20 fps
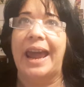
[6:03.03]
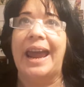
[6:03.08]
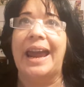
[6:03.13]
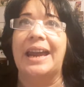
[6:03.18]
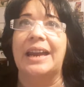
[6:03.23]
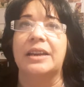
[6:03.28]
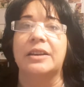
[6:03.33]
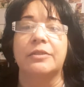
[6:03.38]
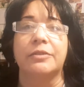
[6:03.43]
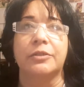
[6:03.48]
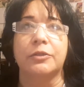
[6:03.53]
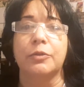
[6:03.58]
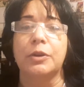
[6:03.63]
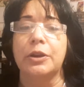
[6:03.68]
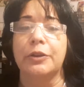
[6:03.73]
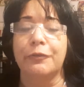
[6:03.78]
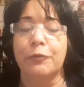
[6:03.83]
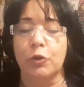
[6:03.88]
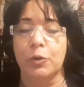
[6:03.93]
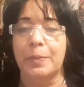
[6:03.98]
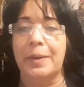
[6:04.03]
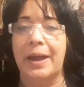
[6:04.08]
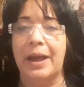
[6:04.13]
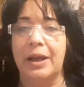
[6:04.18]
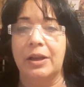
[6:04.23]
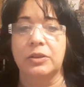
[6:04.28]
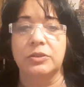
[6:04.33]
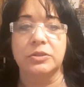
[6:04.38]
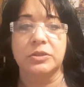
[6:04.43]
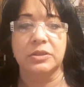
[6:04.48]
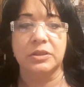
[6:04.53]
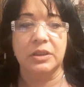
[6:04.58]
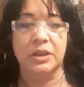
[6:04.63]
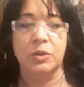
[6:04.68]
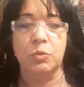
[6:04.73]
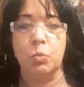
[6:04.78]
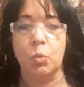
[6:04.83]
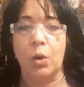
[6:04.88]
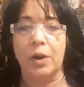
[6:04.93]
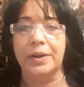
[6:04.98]
gain 3 or 4 pounds
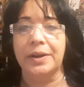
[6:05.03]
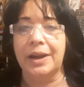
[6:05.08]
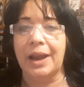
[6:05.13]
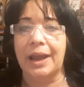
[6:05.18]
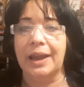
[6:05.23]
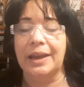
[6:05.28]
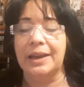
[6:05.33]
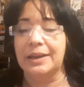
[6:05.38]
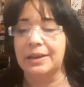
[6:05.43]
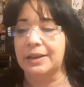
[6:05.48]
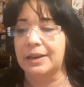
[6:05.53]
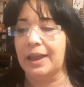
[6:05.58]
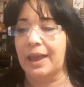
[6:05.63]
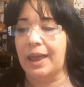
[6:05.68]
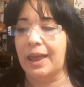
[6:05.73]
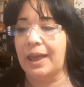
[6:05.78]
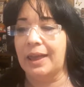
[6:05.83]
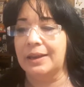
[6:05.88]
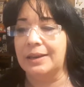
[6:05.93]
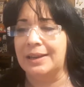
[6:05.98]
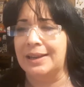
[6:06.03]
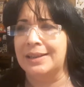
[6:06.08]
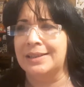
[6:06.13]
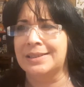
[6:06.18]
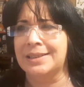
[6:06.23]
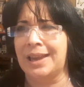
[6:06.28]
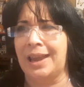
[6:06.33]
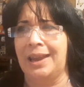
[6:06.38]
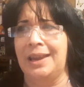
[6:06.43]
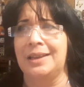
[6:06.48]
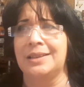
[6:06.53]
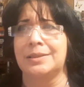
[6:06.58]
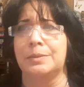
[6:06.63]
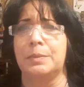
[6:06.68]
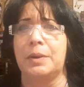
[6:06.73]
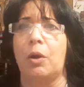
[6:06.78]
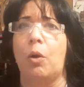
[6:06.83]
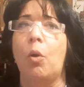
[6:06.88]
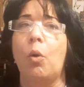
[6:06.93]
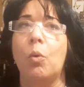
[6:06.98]
in one night, and it takes
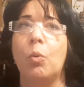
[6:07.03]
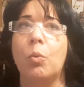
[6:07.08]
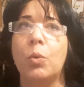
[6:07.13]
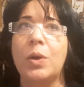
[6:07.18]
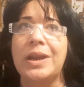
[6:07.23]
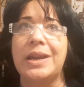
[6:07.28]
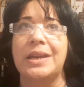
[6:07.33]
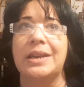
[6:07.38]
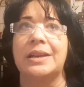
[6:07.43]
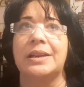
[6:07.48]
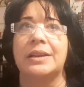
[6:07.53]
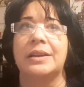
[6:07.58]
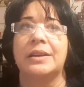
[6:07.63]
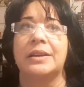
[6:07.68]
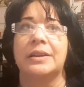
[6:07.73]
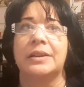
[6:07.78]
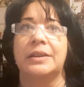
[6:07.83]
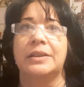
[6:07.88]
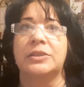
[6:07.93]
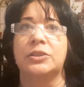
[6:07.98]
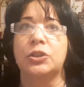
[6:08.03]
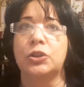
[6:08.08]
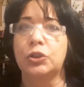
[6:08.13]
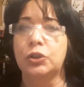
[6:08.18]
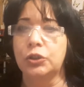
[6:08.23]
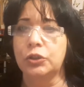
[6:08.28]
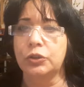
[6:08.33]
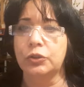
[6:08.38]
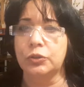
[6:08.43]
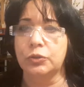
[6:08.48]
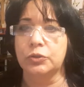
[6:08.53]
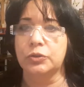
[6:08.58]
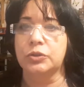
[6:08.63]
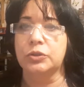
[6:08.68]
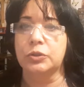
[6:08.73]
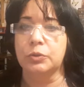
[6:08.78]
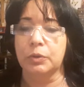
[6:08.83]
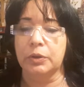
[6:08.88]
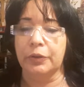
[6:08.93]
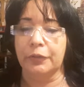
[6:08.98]
me a whole week to lose
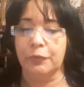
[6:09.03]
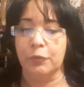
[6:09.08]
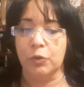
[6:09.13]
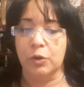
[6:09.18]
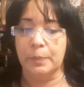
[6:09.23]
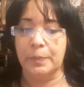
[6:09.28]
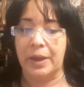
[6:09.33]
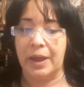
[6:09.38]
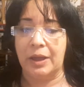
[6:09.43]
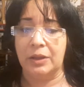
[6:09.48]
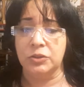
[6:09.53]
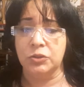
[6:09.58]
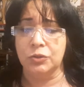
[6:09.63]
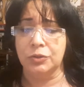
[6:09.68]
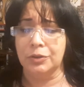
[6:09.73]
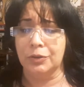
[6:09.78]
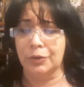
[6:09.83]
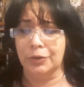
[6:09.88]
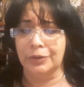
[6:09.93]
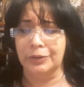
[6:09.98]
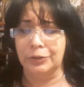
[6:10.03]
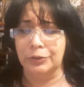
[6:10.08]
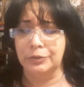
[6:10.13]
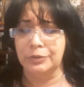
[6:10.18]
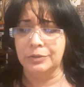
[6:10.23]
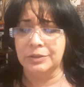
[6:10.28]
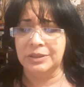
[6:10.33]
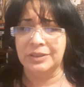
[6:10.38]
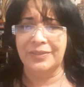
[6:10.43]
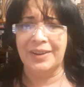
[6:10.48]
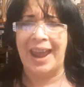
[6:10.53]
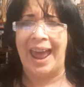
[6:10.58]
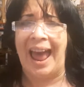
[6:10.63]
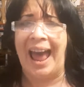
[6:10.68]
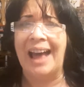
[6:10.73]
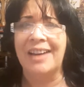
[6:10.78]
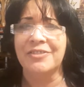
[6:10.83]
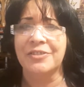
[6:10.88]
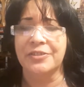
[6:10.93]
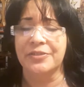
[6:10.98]
3 or 4 pounds, or to lose even
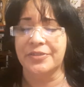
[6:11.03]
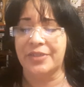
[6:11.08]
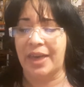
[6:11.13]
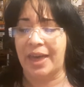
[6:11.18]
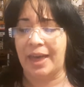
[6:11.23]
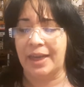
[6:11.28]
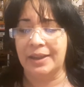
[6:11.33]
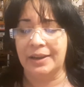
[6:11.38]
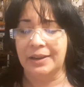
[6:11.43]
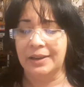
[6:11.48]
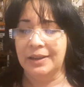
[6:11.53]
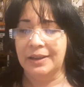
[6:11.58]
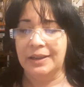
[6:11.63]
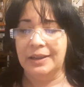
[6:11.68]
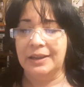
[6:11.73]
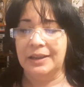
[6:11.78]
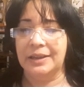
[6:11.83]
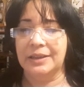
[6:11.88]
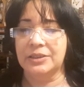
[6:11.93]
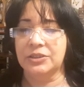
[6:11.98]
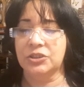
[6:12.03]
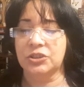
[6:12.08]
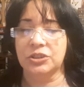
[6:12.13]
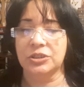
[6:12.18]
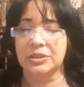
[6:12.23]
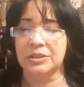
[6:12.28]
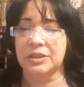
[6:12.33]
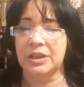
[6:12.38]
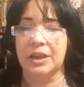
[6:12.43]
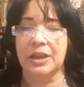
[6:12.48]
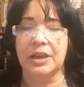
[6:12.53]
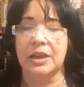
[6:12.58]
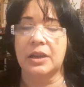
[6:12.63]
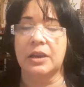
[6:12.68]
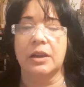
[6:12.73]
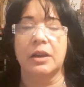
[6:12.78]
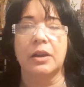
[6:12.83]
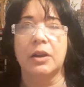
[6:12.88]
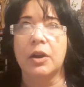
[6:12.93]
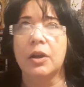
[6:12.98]
half of that, is just
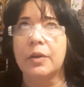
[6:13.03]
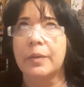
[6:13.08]
like,